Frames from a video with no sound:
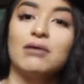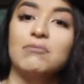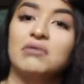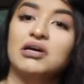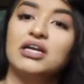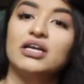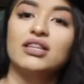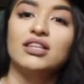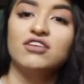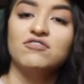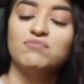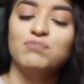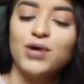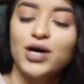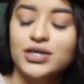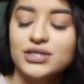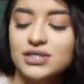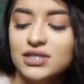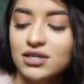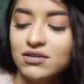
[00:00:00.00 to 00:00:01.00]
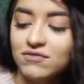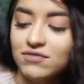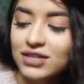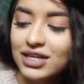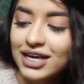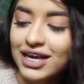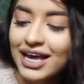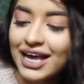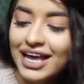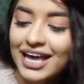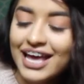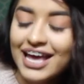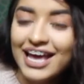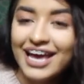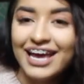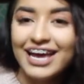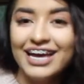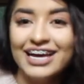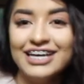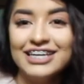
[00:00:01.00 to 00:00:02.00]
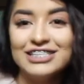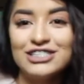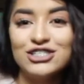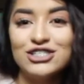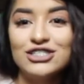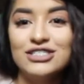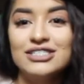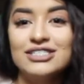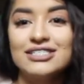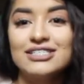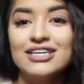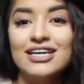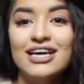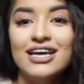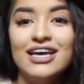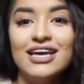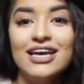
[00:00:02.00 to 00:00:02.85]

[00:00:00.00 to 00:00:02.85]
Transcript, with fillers: I'm gonna live positively and just